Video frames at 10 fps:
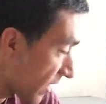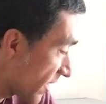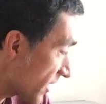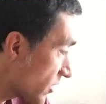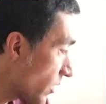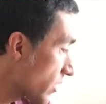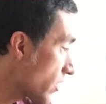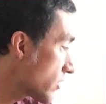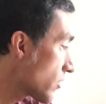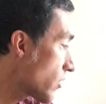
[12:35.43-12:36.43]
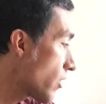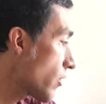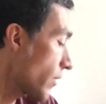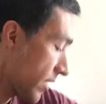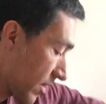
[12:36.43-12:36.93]
Next we're going to
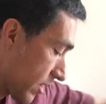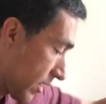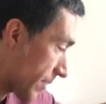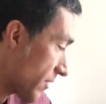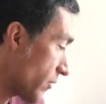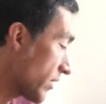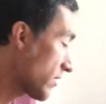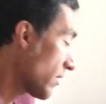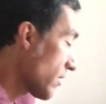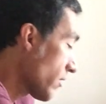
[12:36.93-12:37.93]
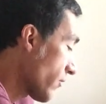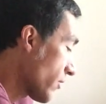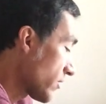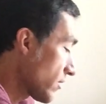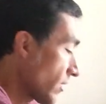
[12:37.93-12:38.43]
go with of
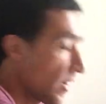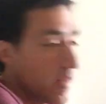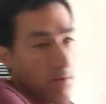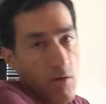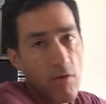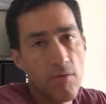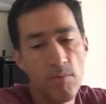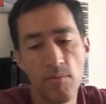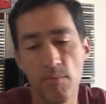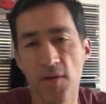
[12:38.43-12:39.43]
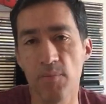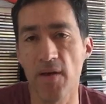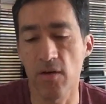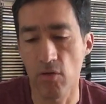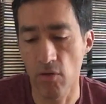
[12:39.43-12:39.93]
course another big
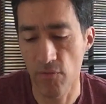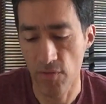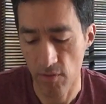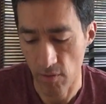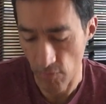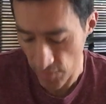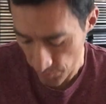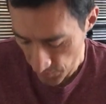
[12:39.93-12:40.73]
band of the